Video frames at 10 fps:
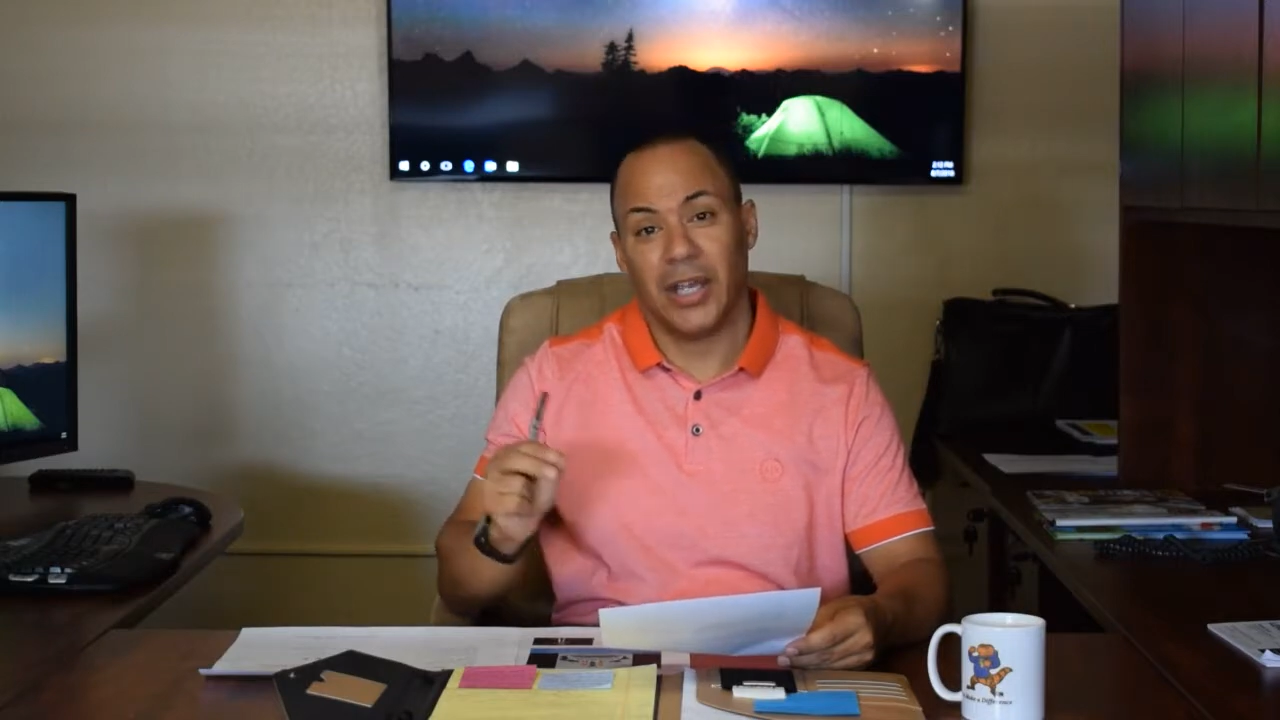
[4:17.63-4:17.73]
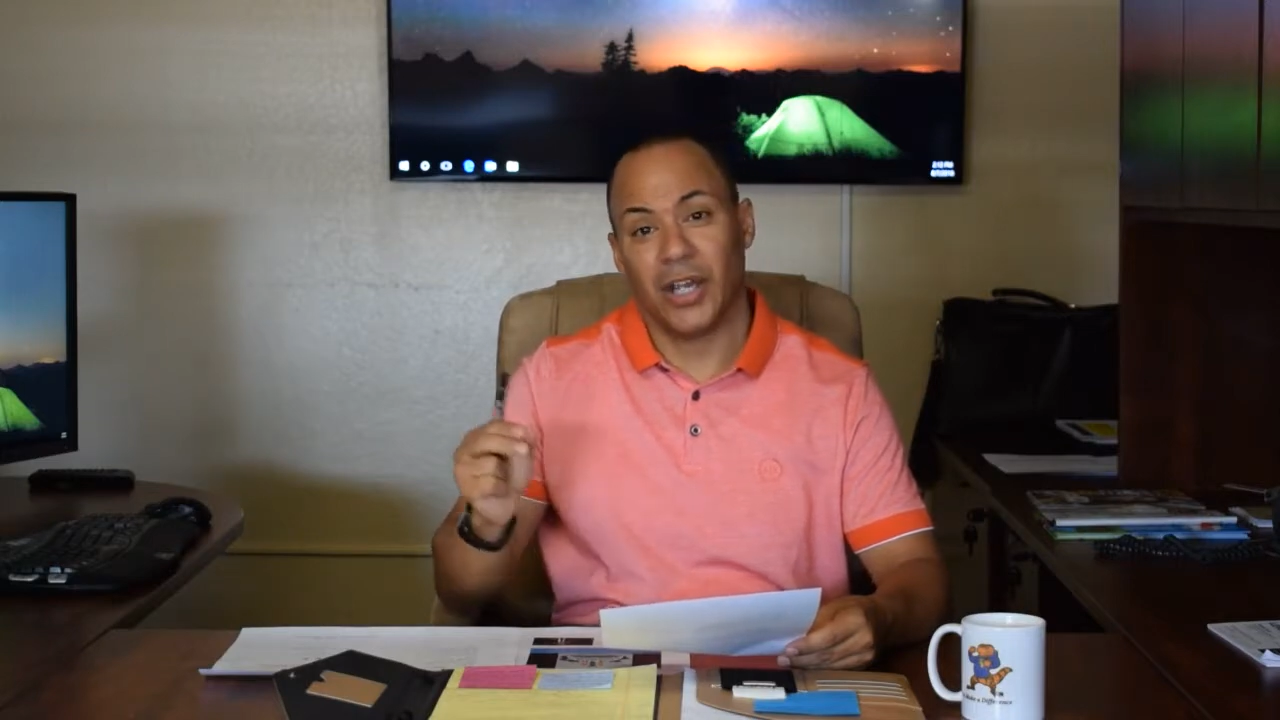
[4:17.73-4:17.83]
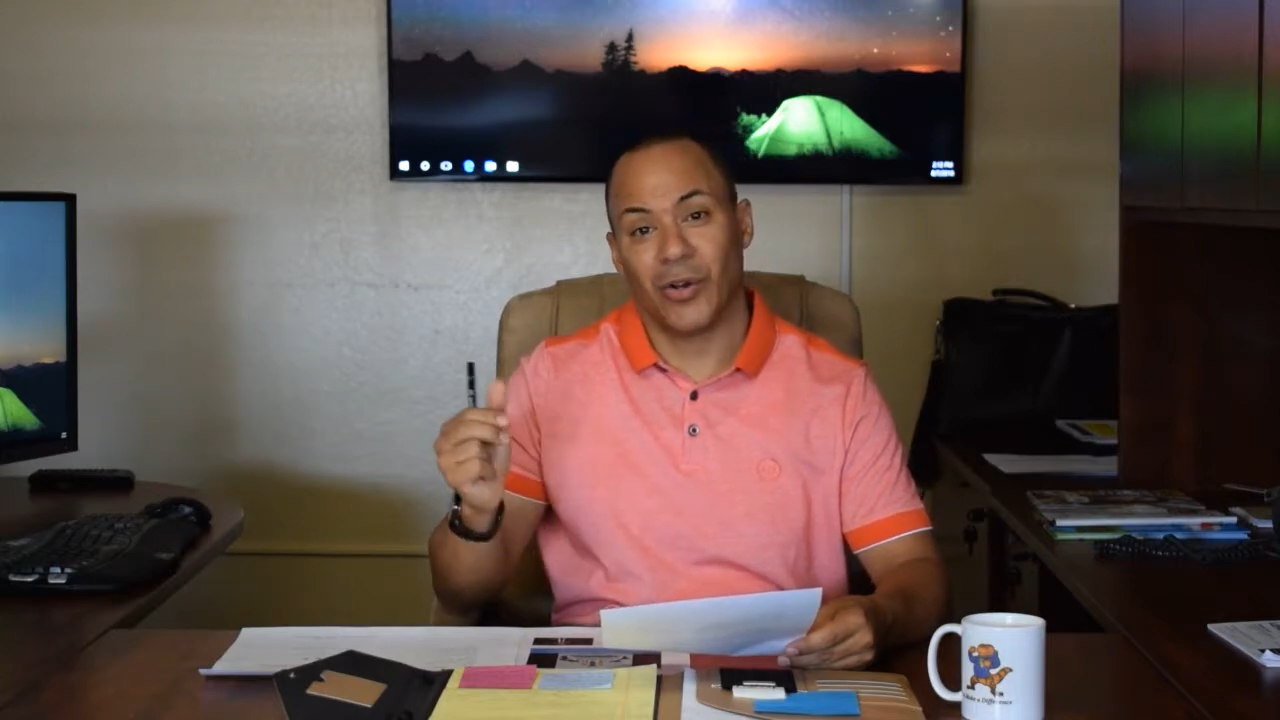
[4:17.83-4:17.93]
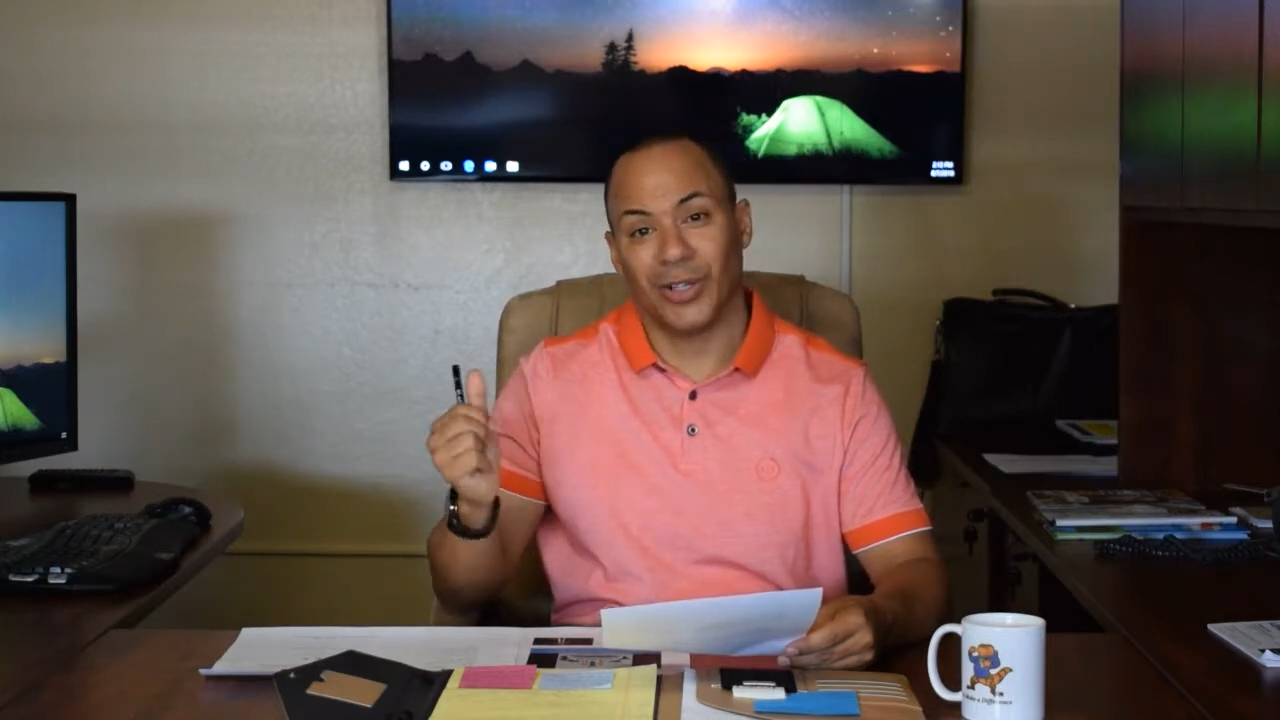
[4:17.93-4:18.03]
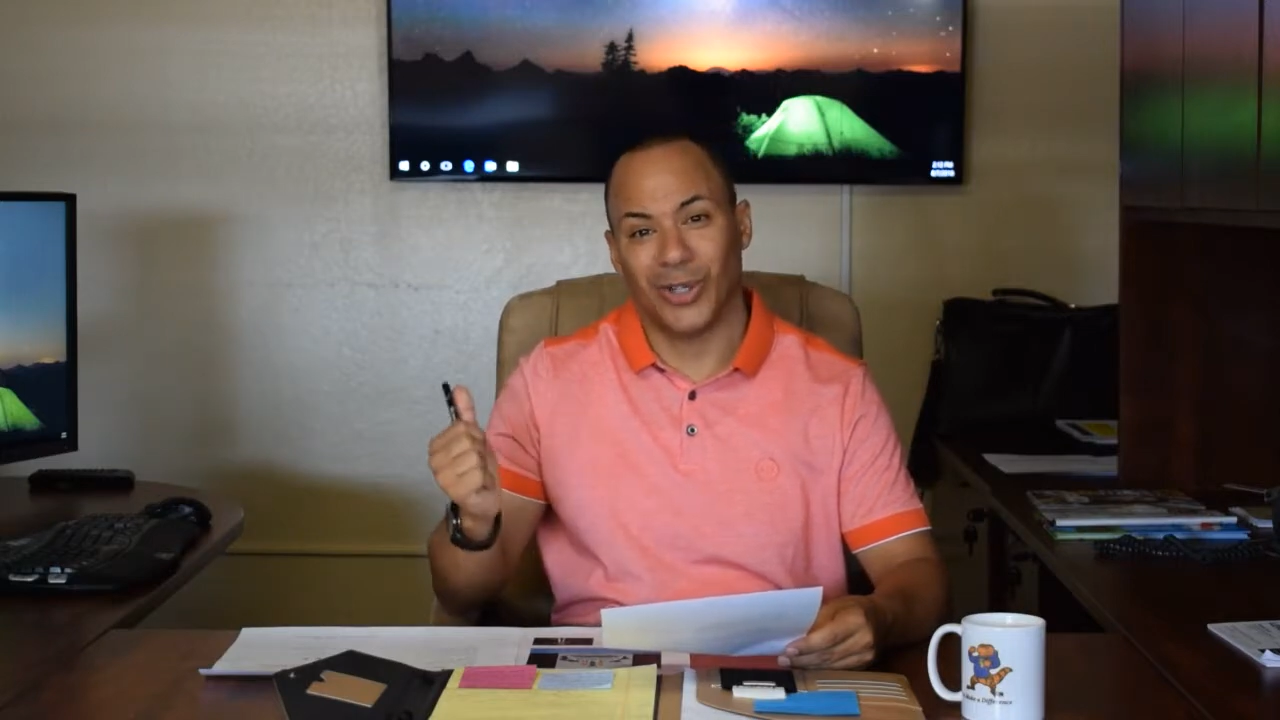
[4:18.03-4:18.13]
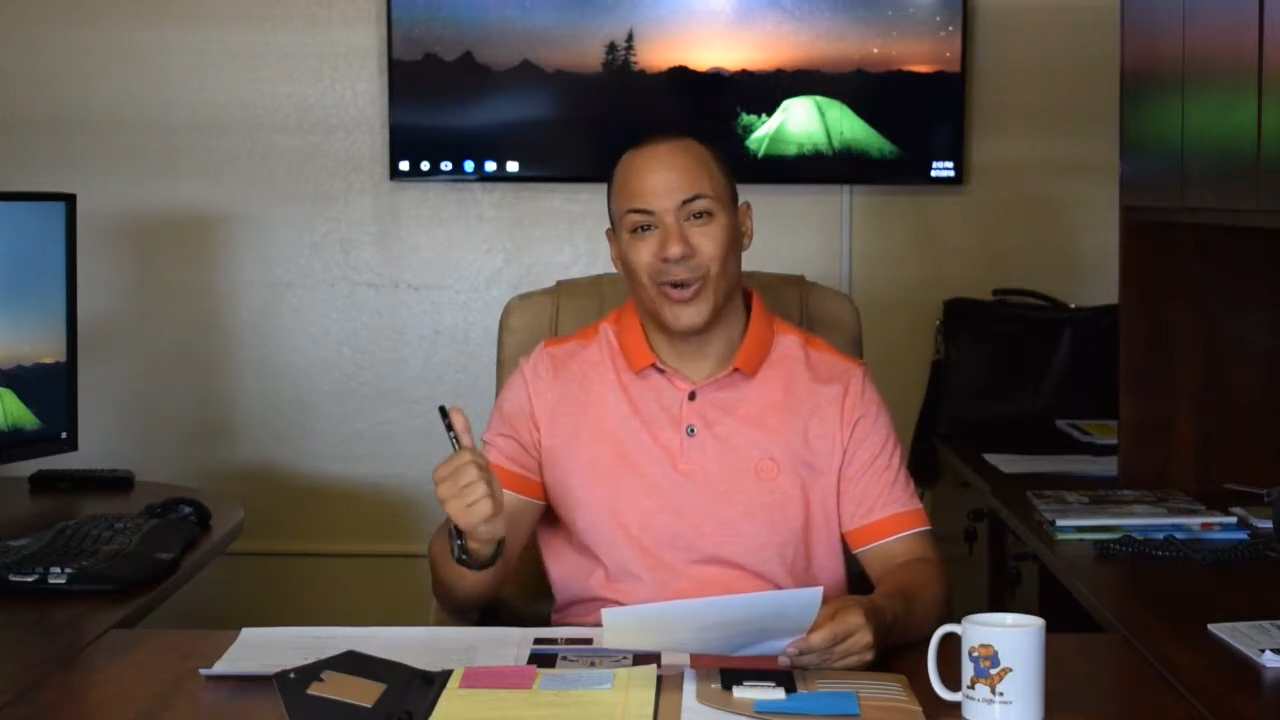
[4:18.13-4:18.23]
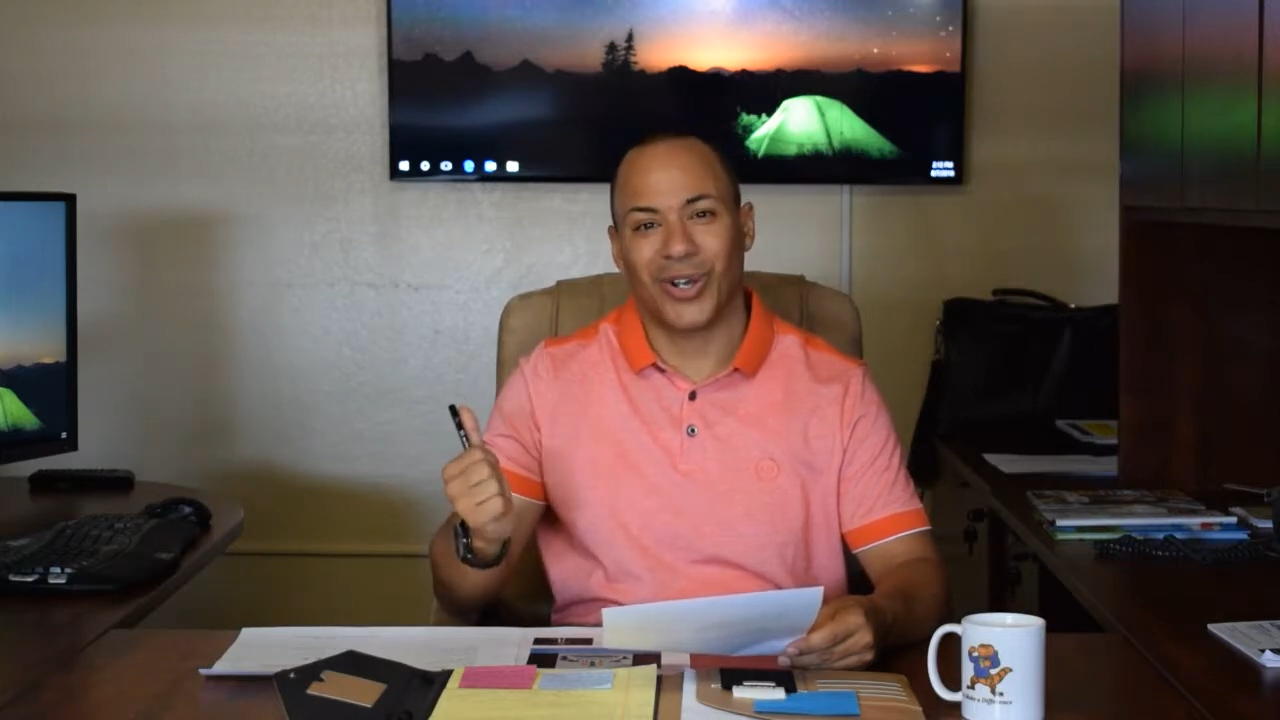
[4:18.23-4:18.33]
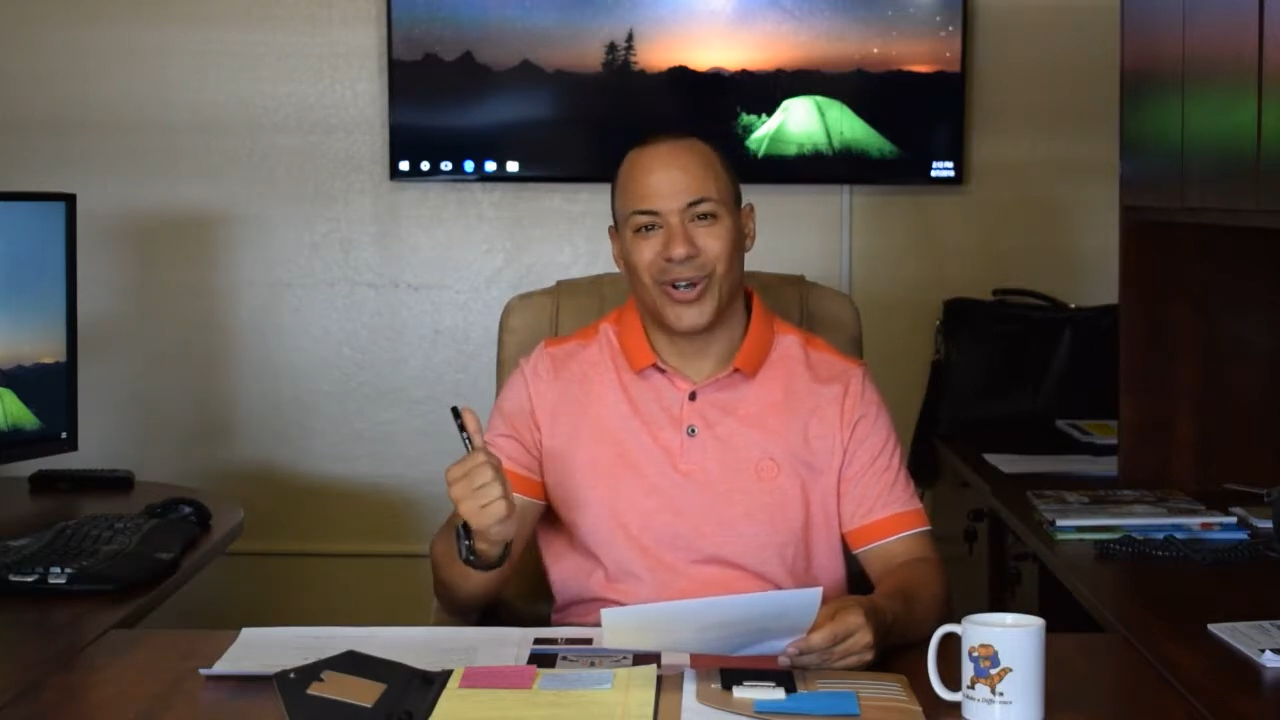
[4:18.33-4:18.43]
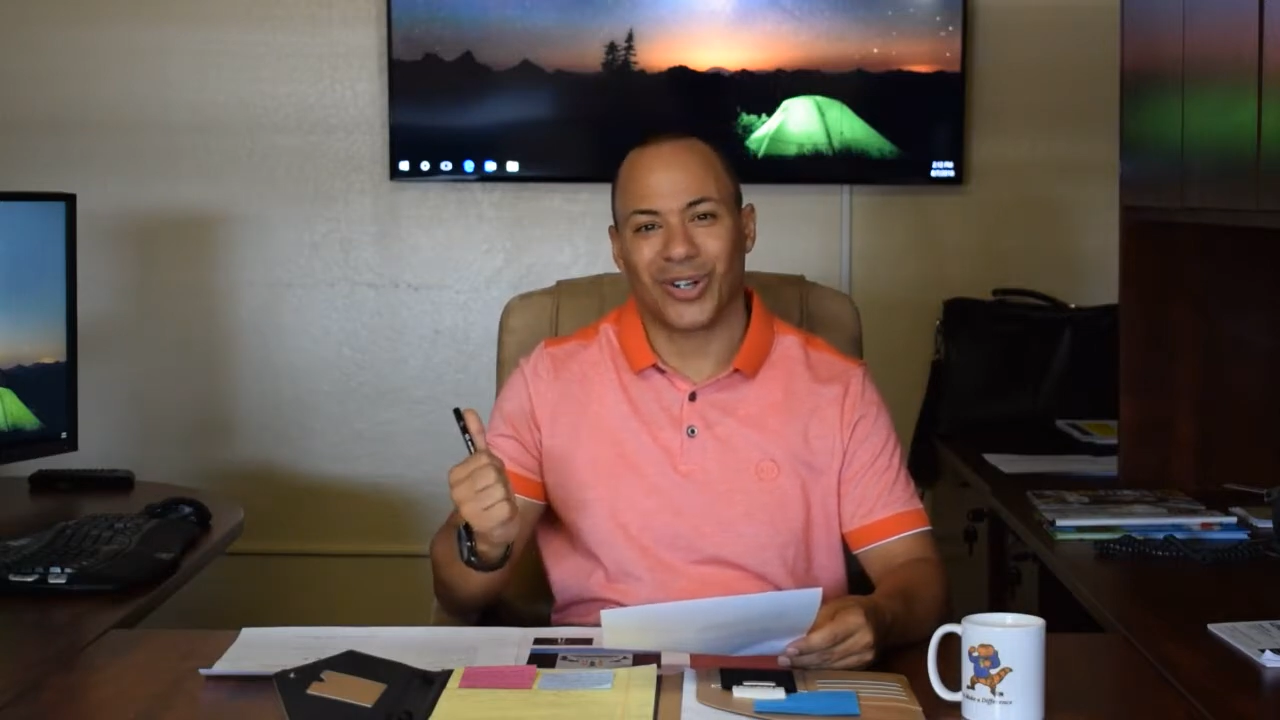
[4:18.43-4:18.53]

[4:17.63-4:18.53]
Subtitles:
here in Logan